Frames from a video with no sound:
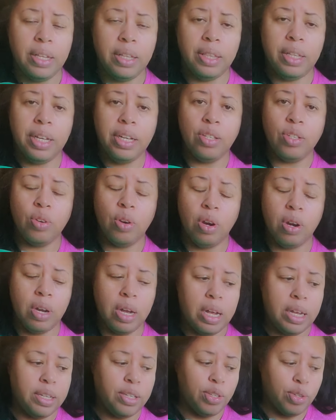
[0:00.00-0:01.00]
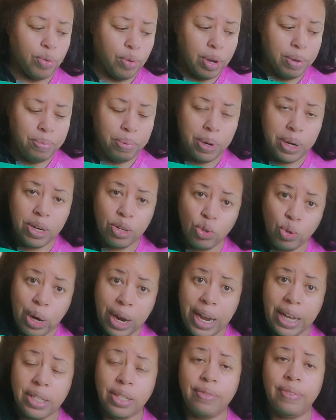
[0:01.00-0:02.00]
these are screen print
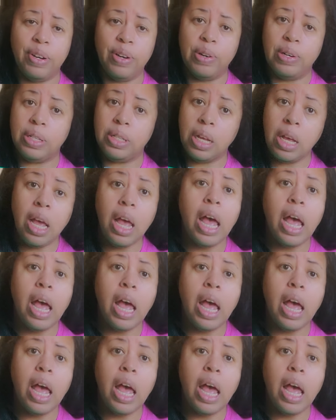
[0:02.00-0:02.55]
transfers.